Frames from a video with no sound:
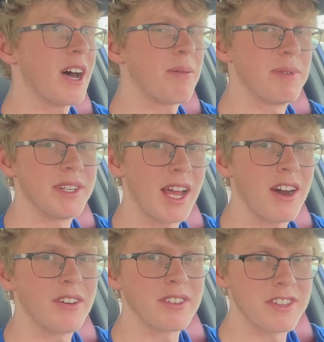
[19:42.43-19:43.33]
up and
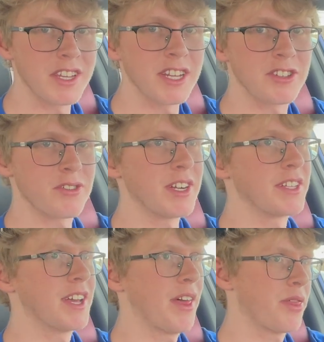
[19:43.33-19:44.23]
down city streets at